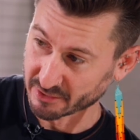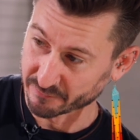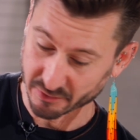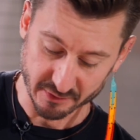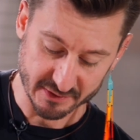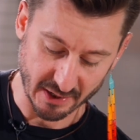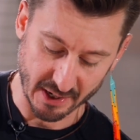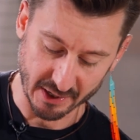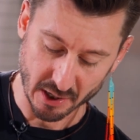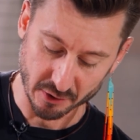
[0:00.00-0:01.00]
different
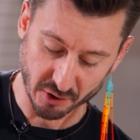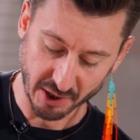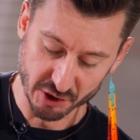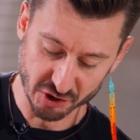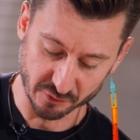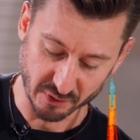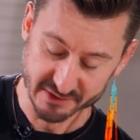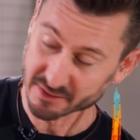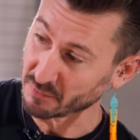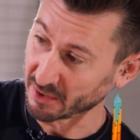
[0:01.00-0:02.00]
uh, congregation
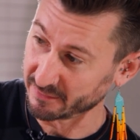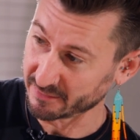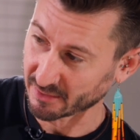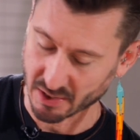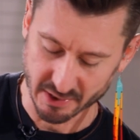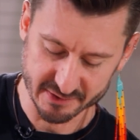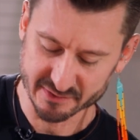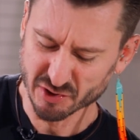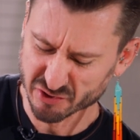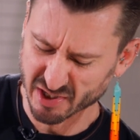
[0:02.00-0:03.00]
once a month on a,
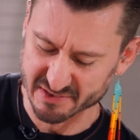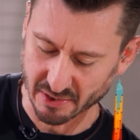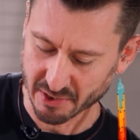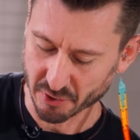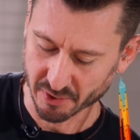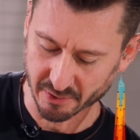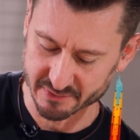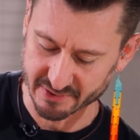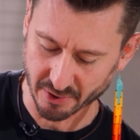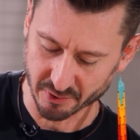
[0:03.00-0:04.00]
usually on a Sunday or a
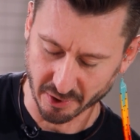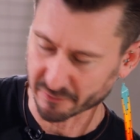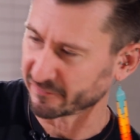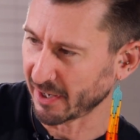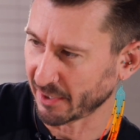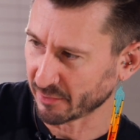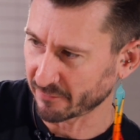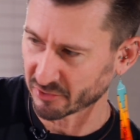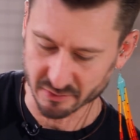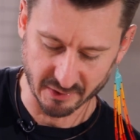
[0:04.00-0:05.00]
Saturday or Friday,
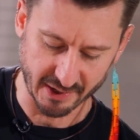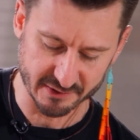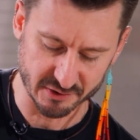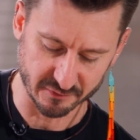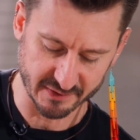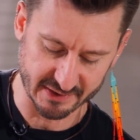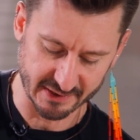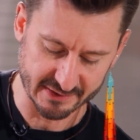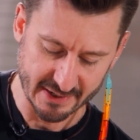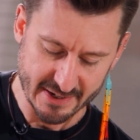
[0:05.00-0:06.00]
whatever that service
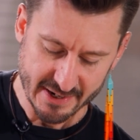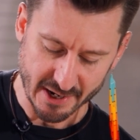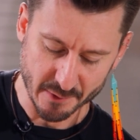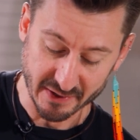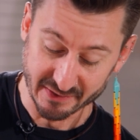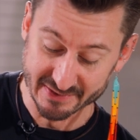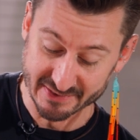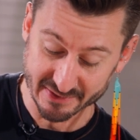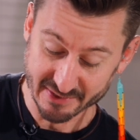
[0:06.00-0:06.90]
is, um, and they sing